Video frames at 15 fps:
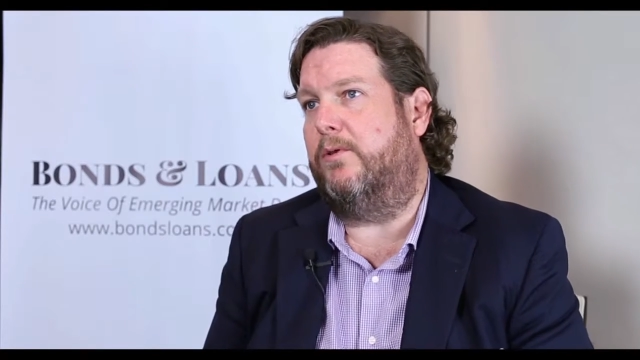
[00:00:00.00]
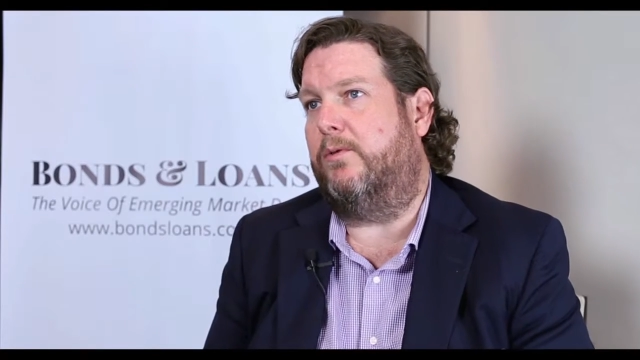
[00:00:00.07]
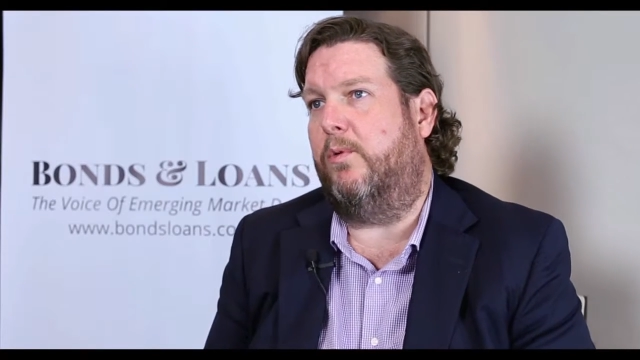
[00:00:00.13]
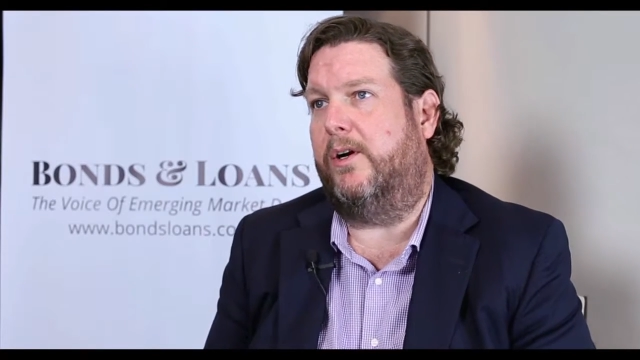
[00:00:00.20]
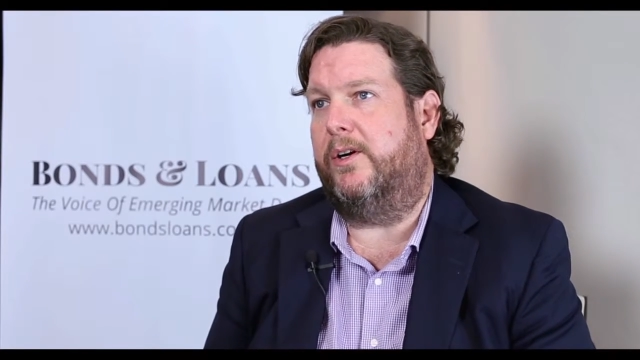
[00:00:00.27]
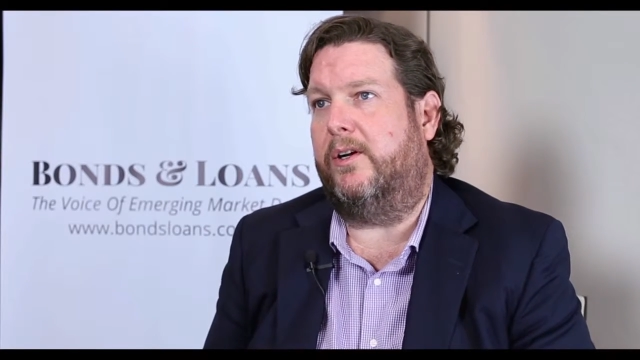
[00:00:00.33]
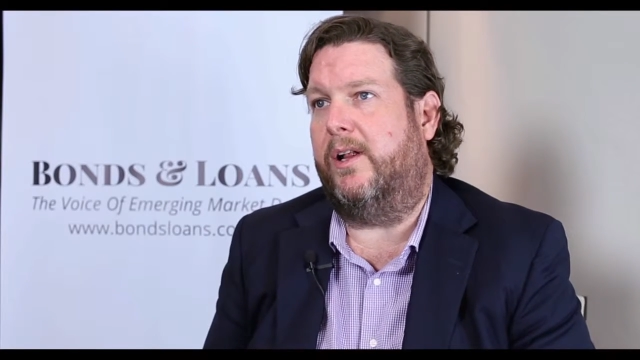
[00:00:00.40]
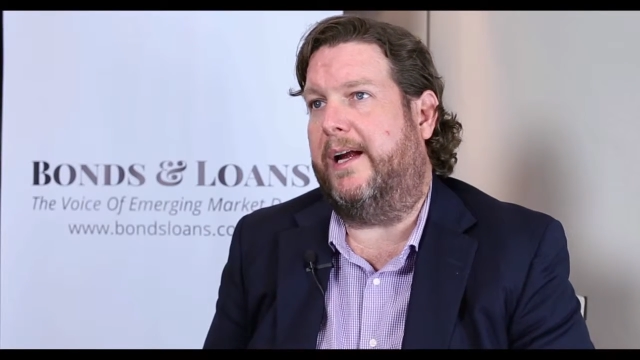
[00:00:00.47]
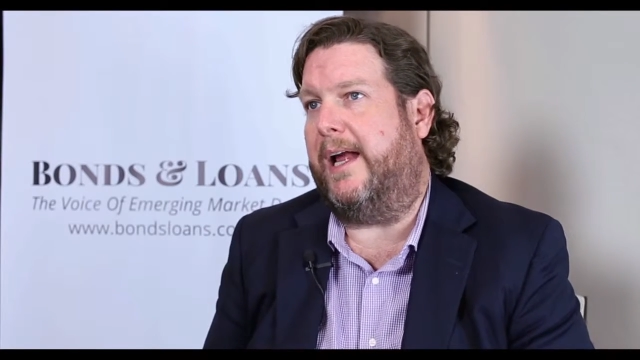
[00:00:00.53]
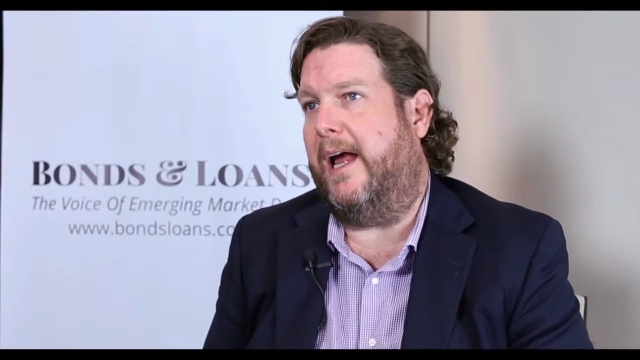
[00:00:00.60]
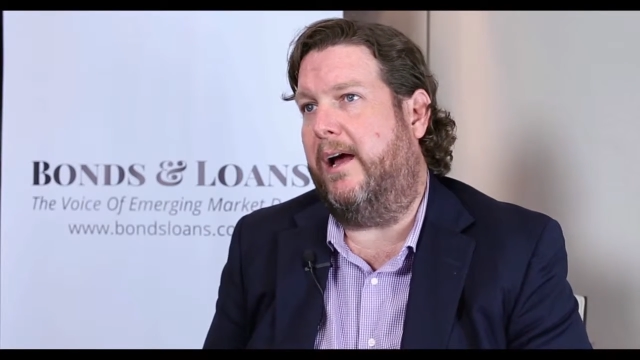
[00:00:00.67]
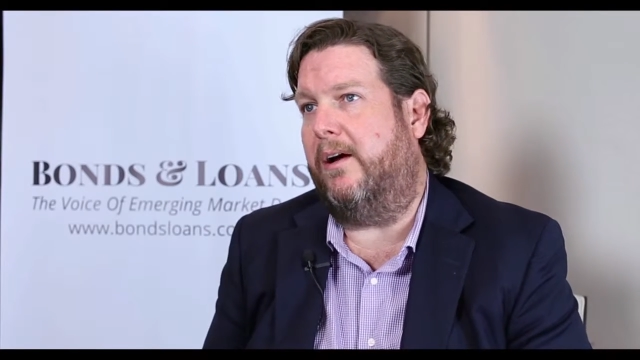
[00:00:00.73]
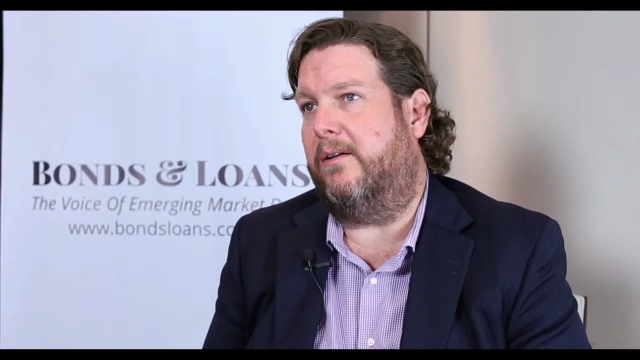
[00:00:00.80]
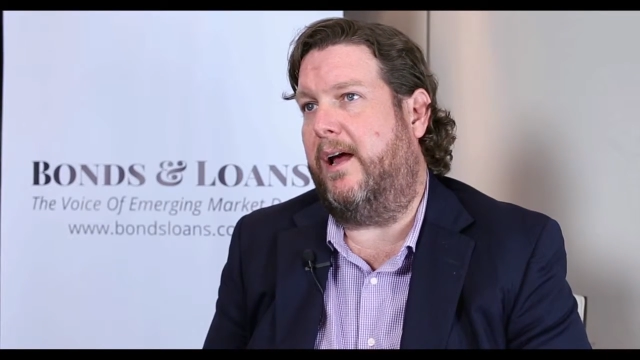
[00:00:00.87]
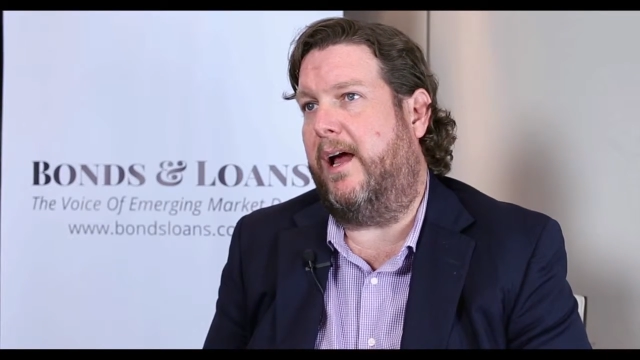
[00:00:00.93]
you would wonder
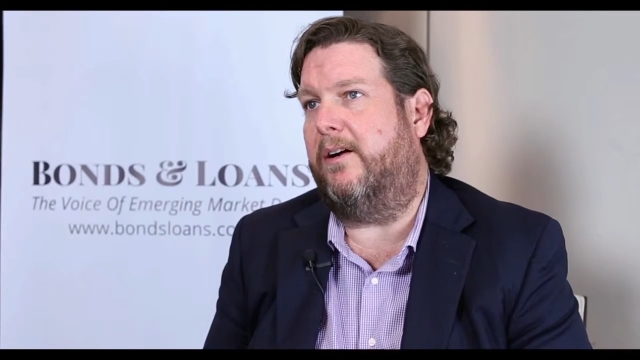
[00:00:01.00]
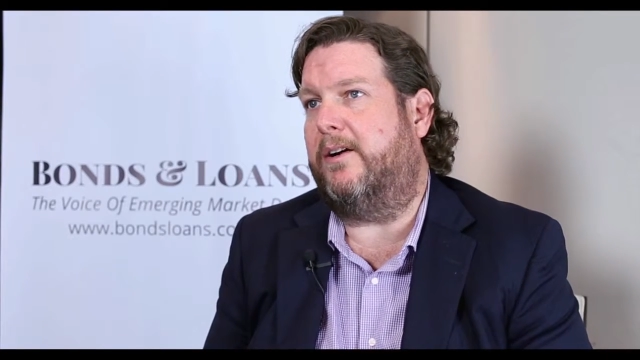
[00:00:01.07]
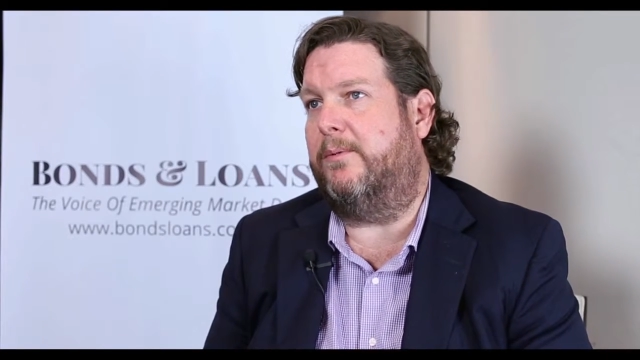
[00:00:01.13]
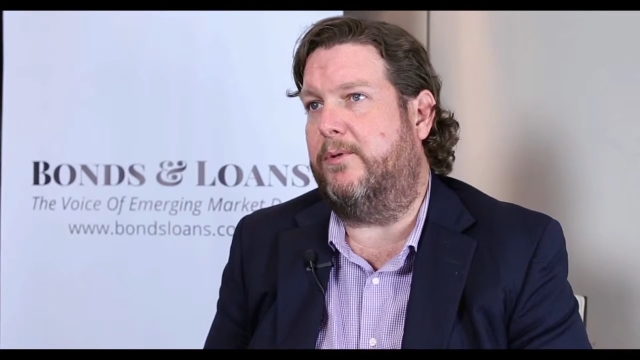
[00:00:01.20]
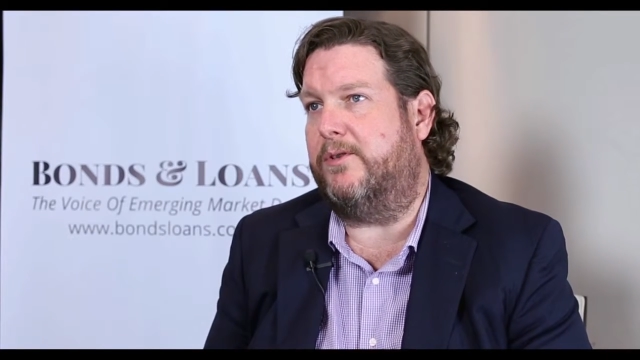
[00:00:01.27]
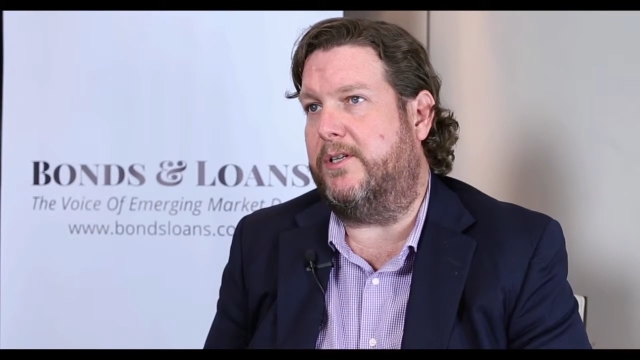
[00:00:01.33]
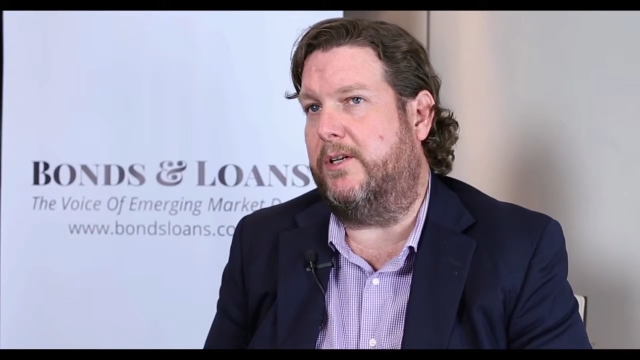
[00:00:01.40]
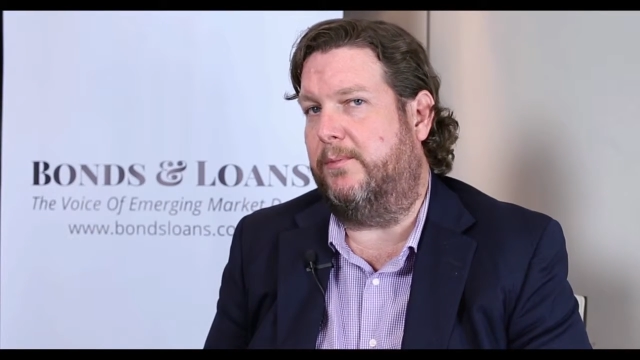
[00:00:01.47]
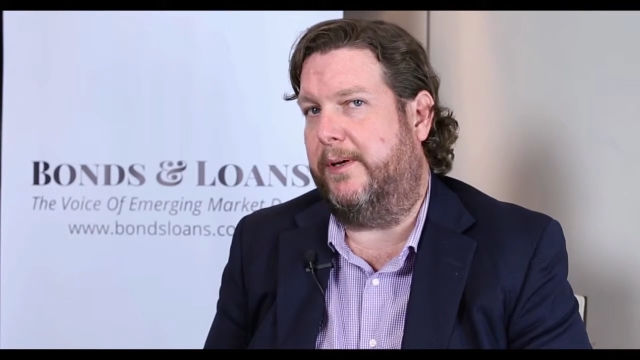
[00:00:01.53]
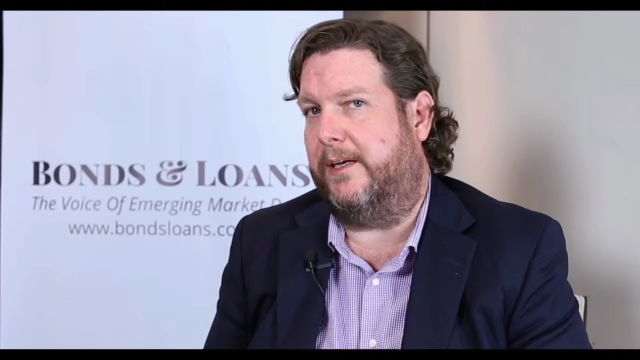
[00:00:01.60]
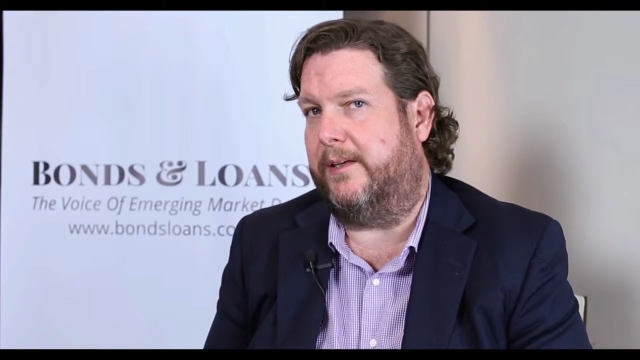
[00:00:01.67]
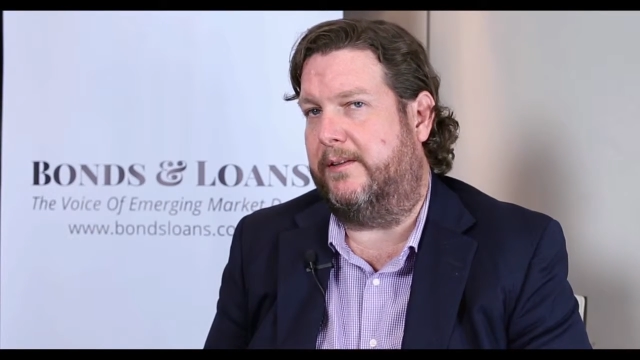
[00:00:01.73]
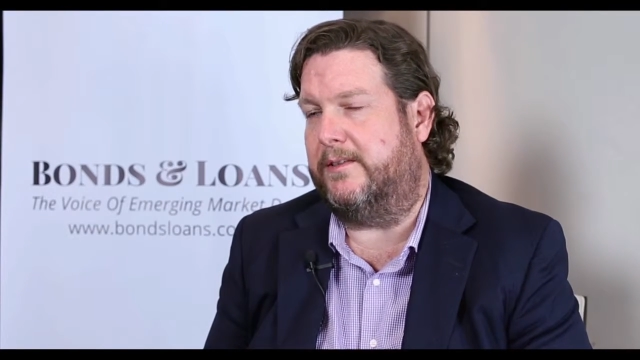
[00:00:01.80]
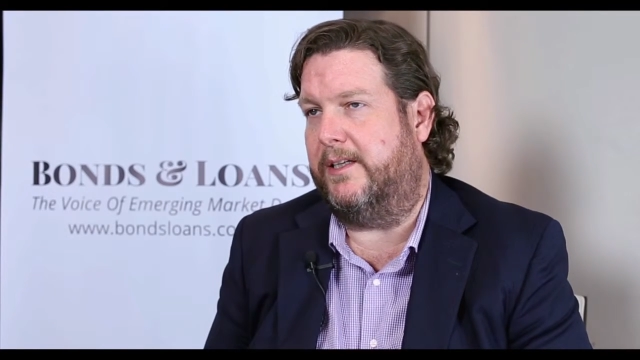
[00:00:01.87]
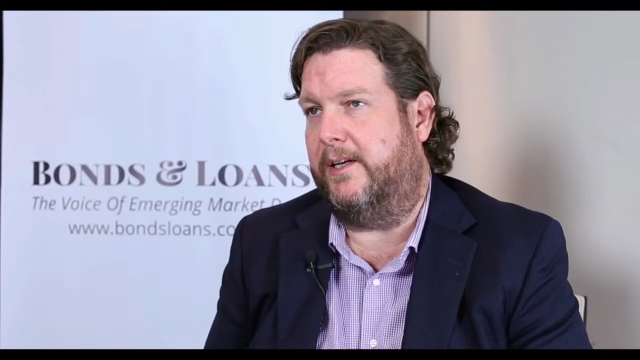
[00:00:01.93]
how could Brazil be
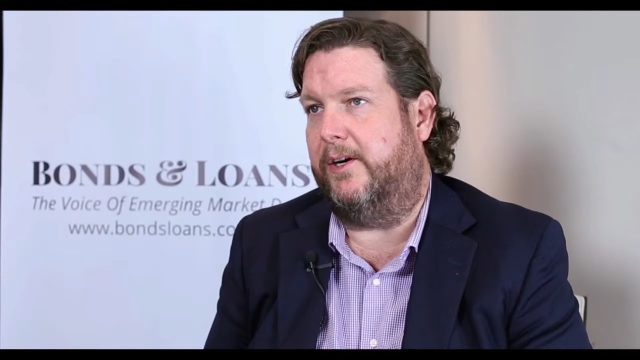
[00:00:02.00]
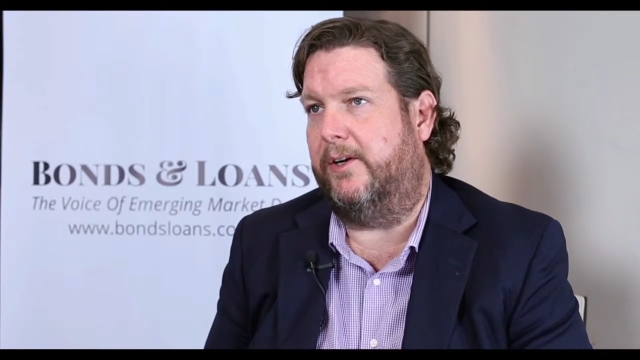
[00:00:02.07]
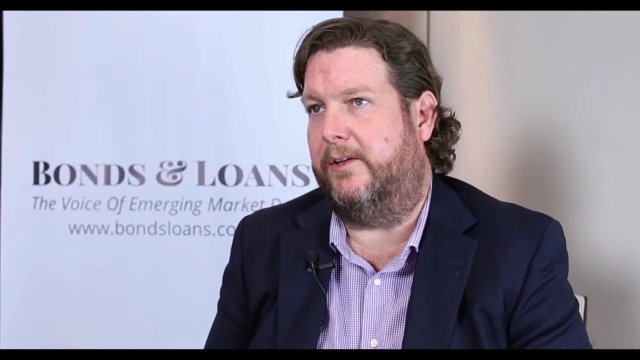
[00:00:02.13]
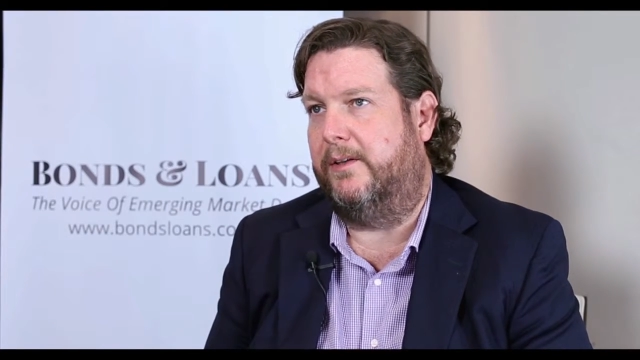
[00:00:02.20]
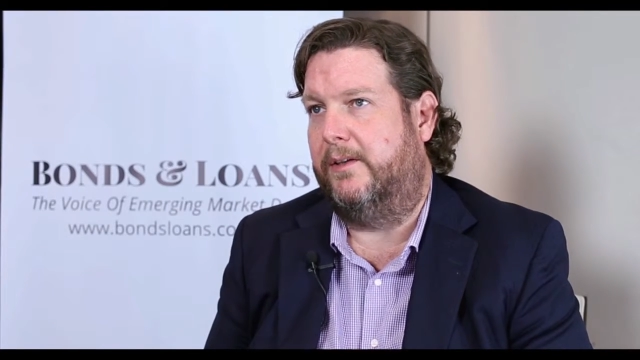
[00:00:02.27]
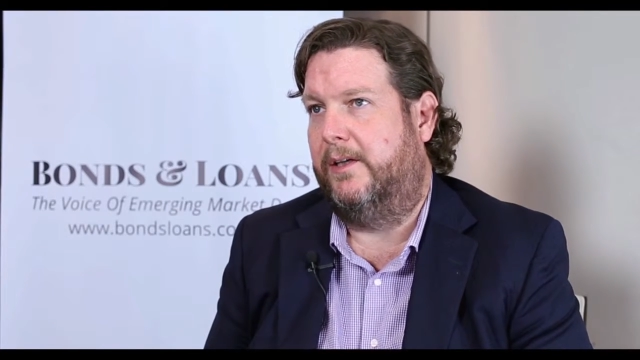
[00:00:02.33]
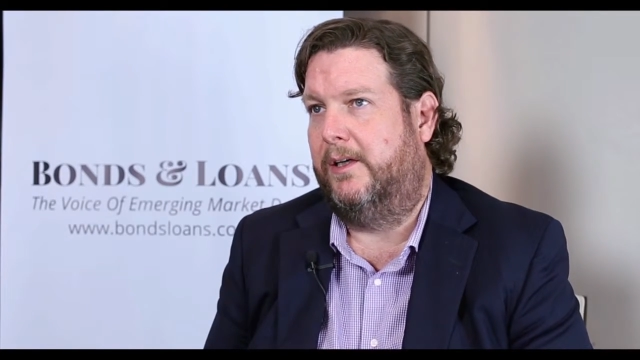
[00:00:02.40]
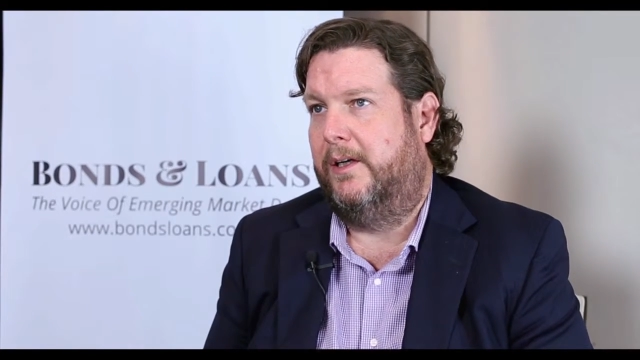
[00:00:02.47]
considered